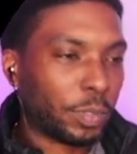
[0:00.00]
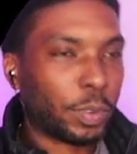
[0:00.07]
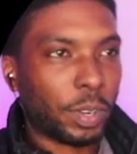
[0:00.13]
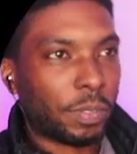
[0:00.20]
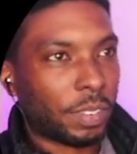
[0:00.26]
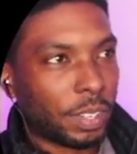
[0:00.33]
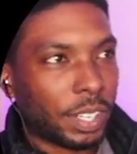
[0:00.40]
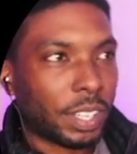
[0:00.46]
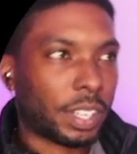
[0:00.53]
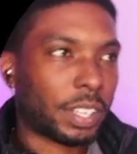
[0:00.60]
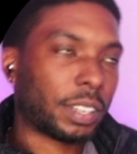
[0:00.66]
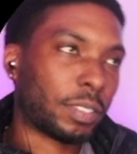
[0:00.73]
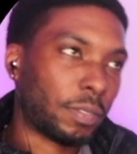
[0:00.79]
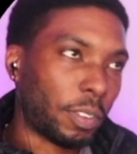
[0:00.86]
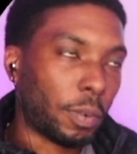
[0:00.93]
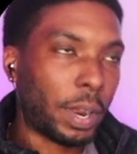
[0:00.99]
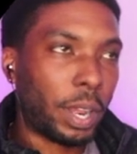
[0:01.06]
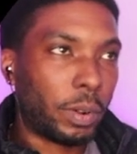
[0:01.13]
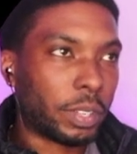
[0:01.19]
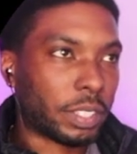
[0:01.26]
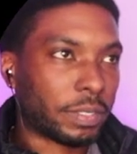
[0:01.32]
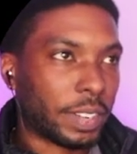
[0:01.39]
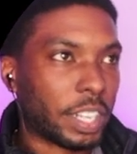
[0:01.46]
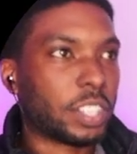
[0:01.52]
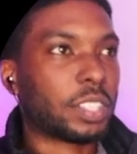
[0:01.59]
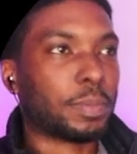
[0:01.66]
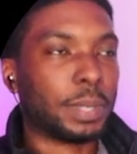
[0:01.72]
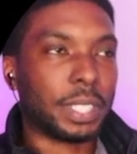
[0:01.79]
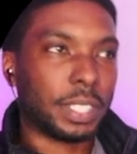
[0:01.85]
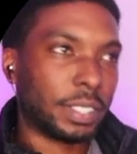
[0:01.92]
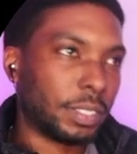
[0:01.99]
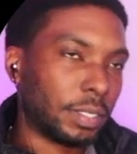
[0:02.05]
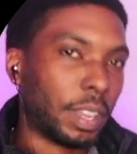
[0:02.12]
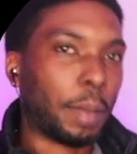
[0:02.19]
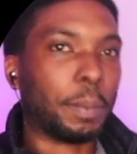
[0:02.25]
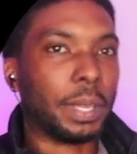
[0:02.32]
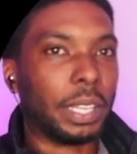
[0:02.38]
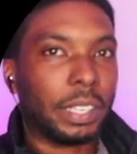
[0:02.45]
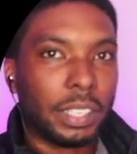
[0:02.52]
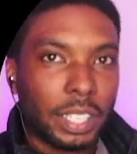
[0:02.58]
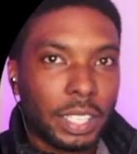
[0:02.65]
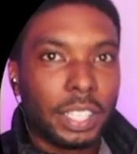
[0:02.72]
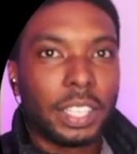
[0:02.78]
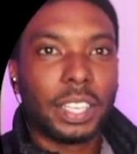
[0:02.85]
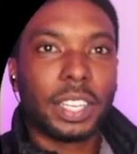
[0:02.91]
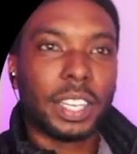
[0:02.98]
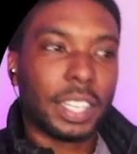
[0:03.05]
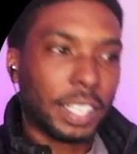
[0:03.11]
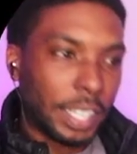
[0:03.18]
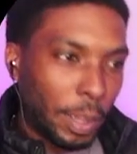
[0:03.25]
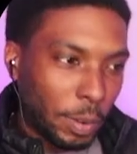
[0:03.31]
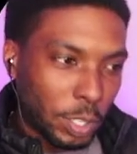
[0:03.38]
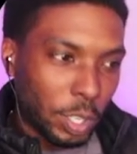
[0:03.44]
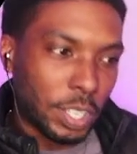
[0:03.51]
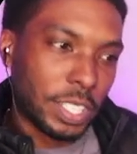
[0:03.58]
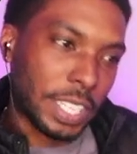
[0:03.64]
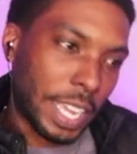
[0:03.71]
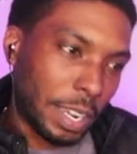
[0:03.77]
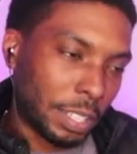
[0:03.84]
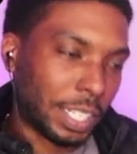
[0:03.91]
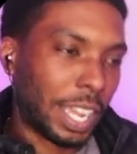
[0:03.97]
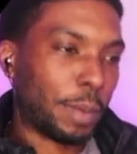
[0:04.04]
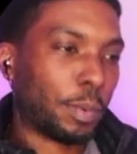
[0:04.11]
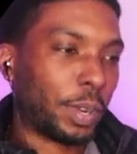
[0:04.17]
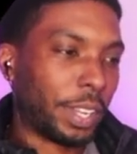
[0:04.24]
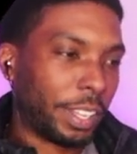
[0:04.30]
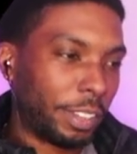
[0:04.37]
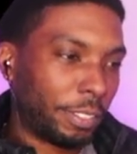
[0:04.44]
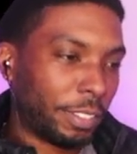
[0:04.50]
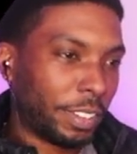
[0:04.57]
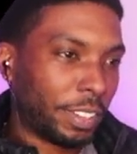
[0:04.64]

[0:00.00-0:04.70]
Well, Pharrell was first, but I mean, they was on the same type wave